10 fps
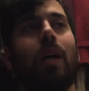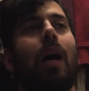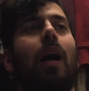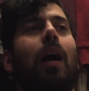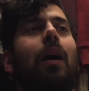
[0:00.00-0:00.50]

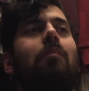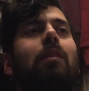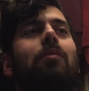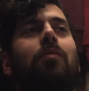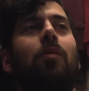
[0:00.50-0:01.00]
and
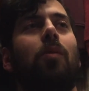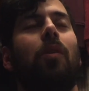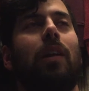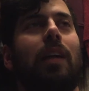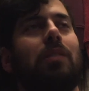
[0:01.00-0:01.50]

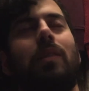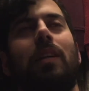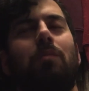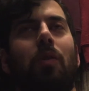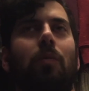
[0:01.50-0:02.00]

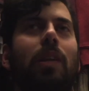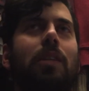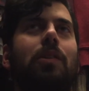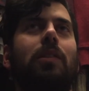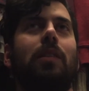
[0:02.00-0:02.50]
that's more
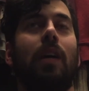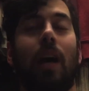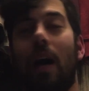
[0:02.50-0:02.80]
religious.